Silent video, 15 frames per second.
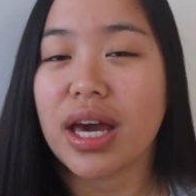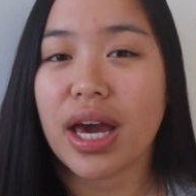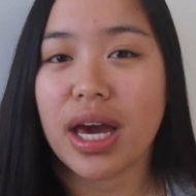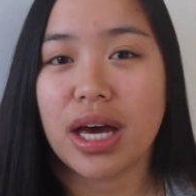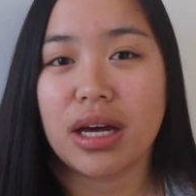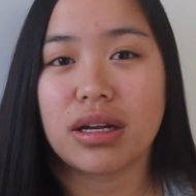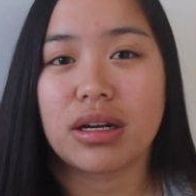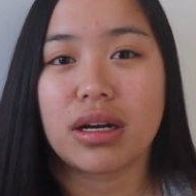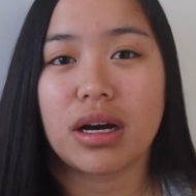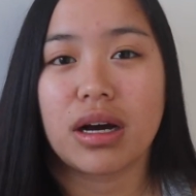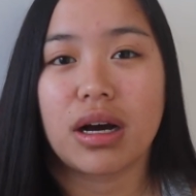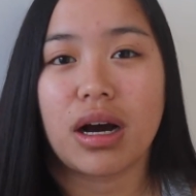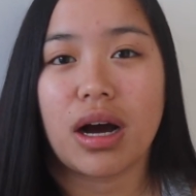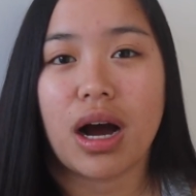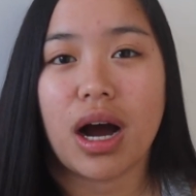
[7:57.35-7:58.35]
And,
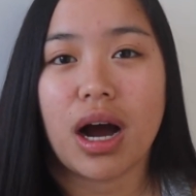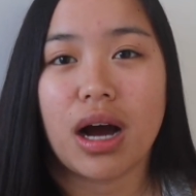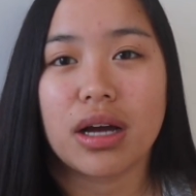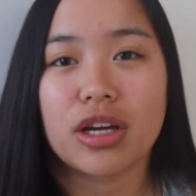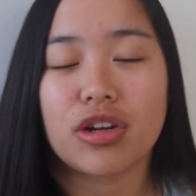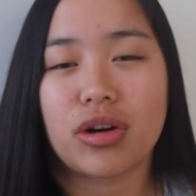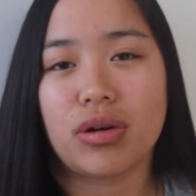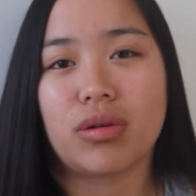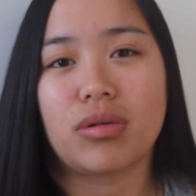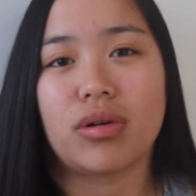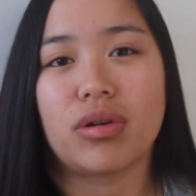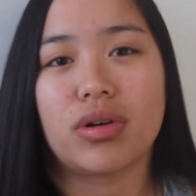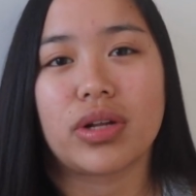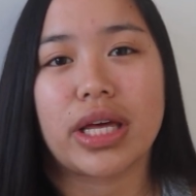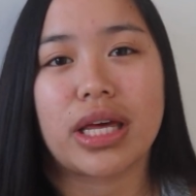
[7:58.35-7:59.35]
you know,
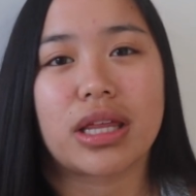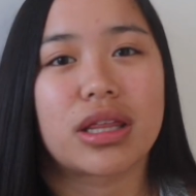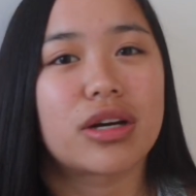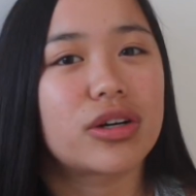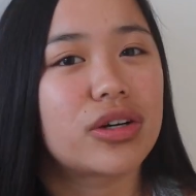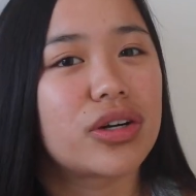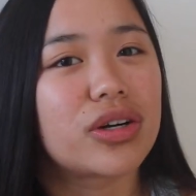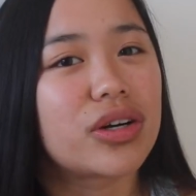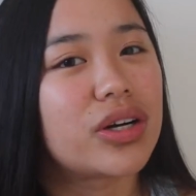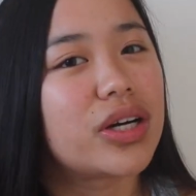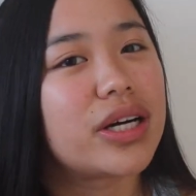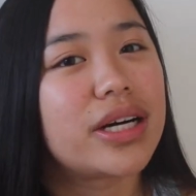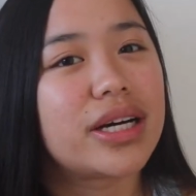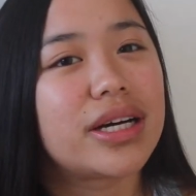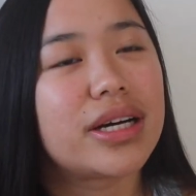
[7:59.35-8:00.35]
like, there